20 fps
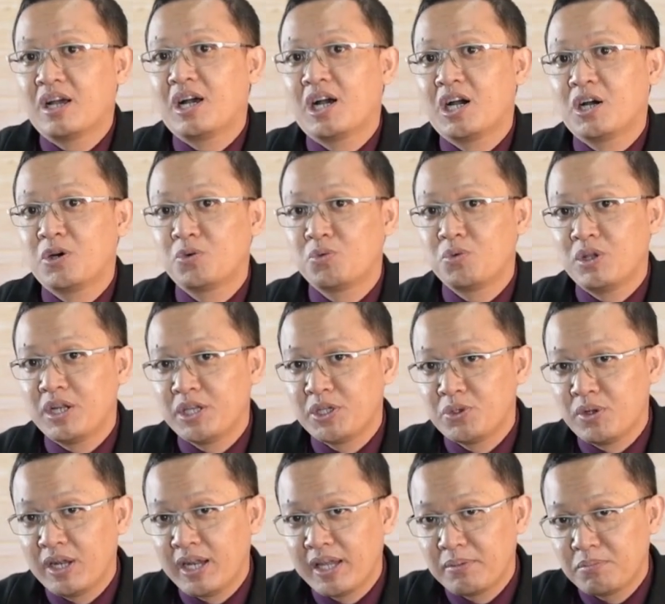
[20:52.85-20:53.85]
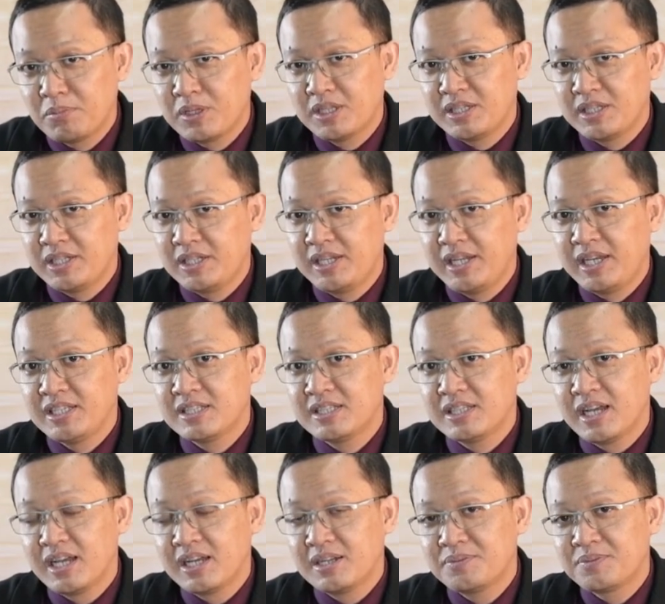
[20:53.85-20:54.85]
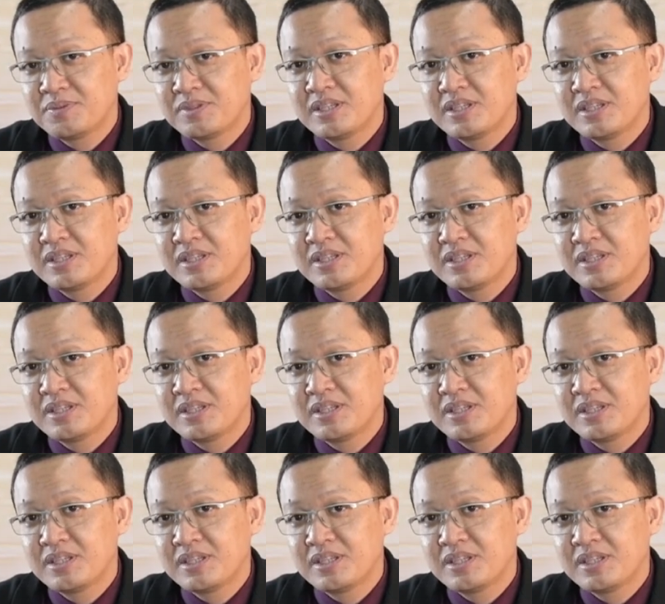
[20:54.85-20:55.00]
How will you label the data?